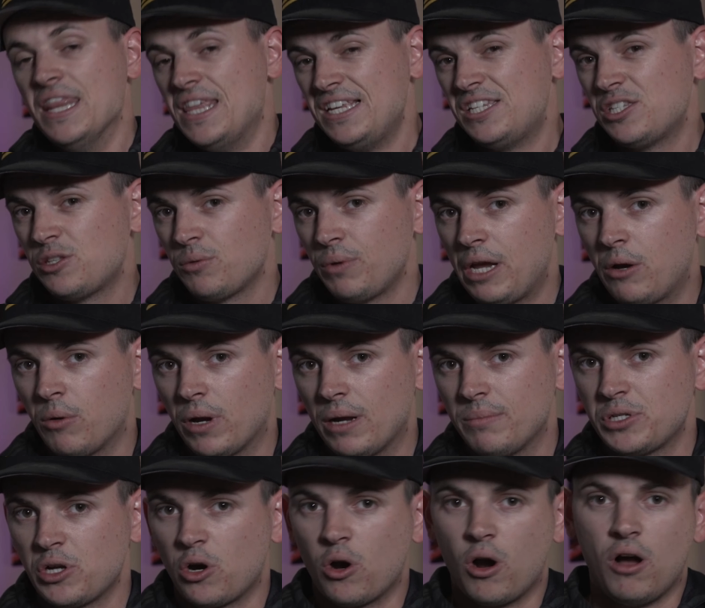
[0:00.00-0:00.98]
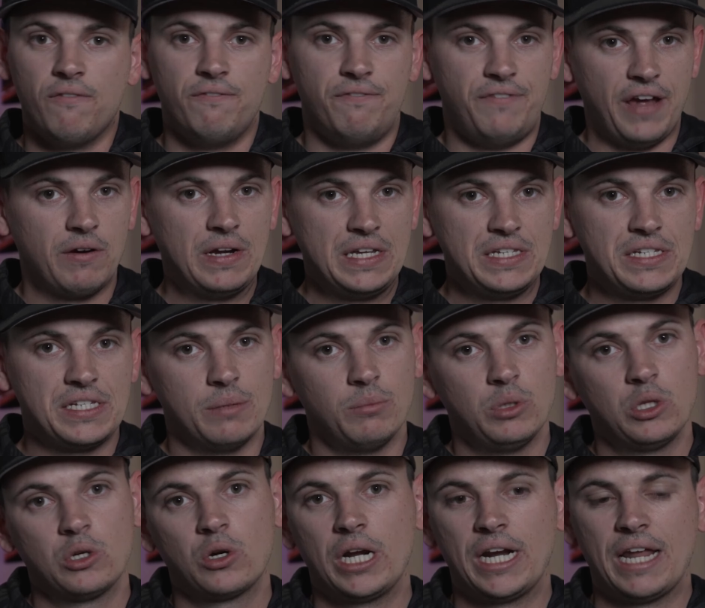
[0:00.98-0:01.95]
These three grips are all very
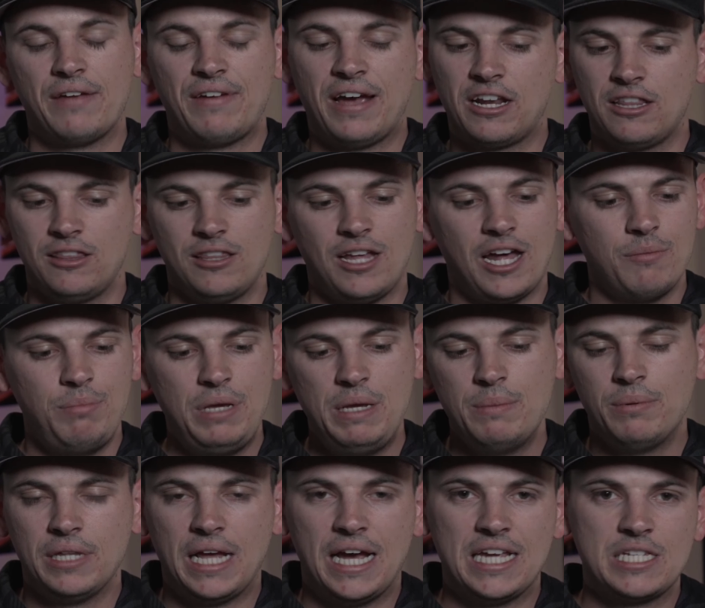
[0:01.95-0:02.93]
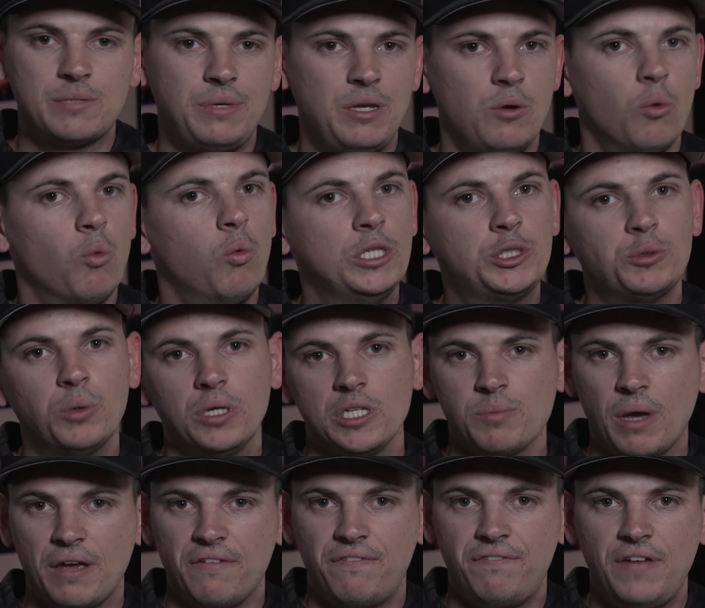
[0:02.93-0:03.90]
similar, and I've had a lot of people ask me which
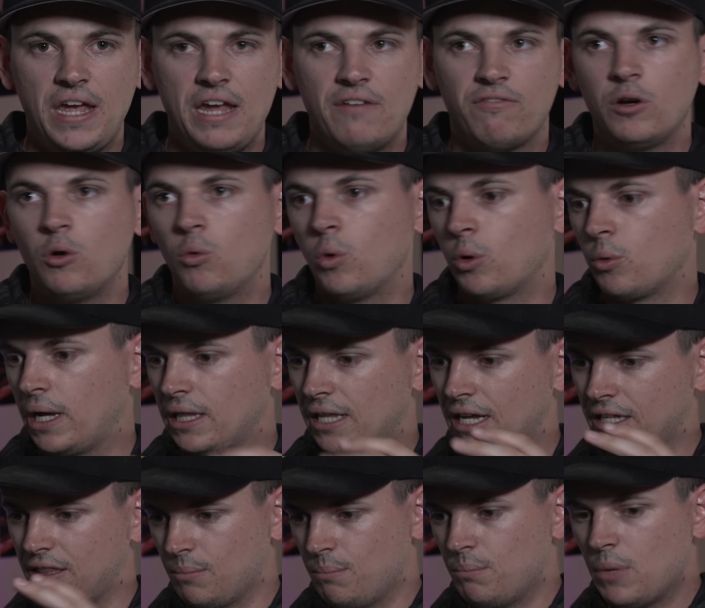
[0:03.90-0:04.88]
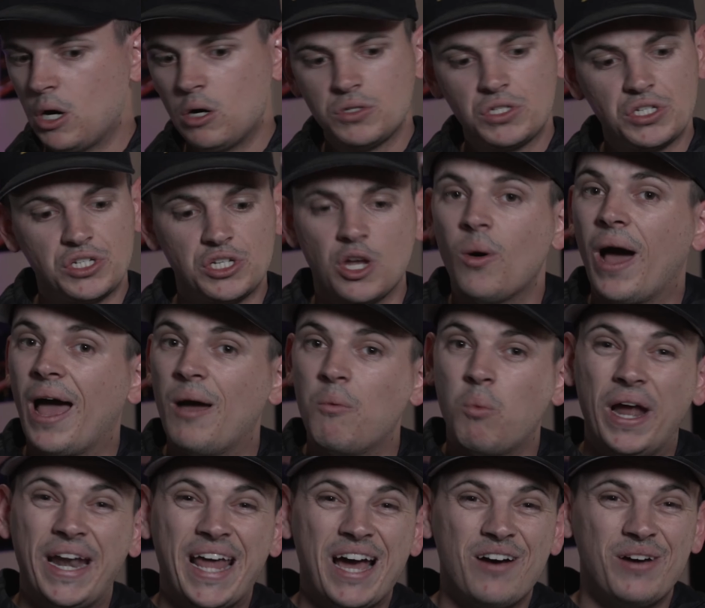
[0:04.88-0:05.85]
one's my favorite, what do I like the most, so
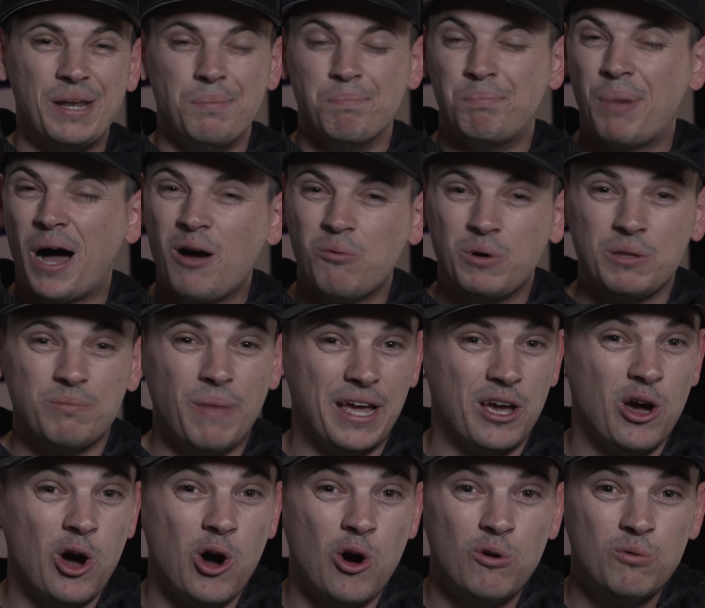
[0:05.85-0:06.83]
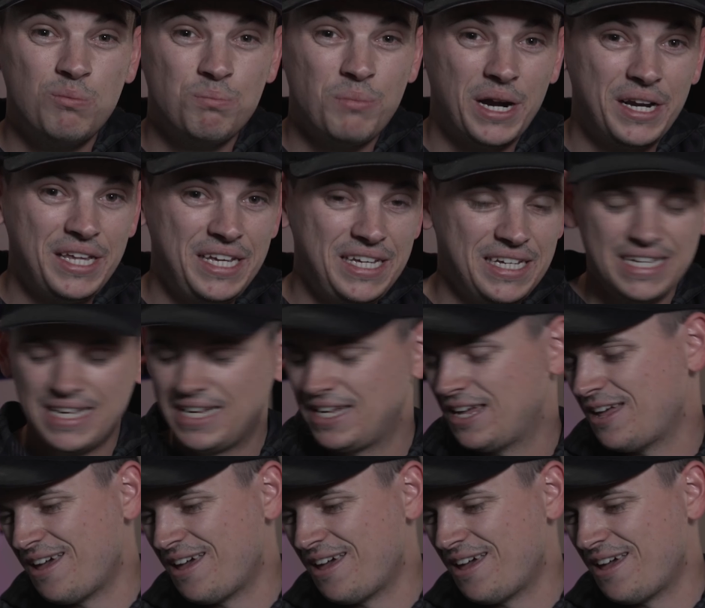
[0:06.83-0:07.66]
I went out and bought with my own money